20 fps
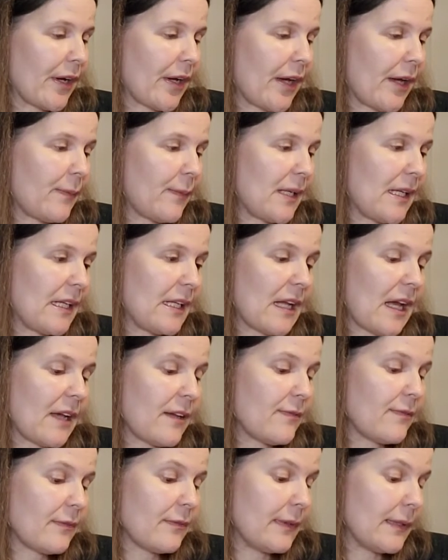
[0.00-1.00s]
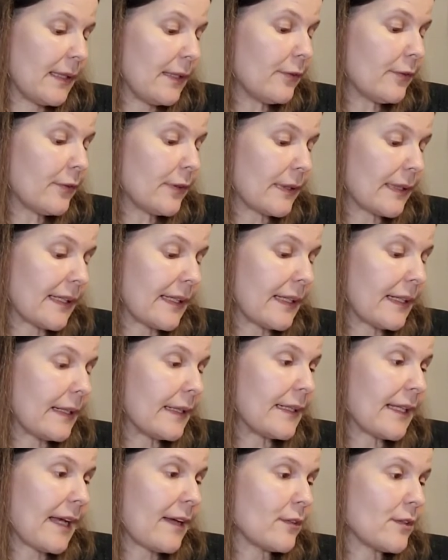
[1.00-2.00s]
I mean, I've literally
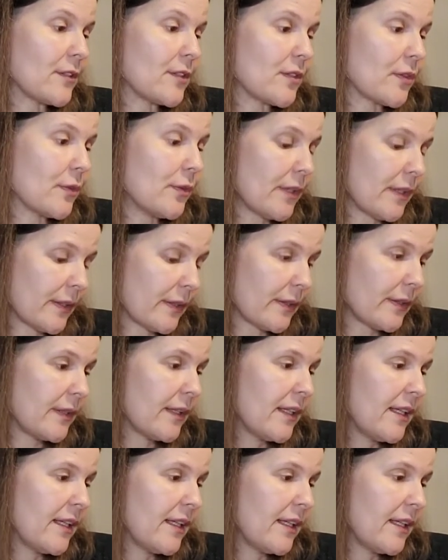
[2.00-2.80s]
cut out soda.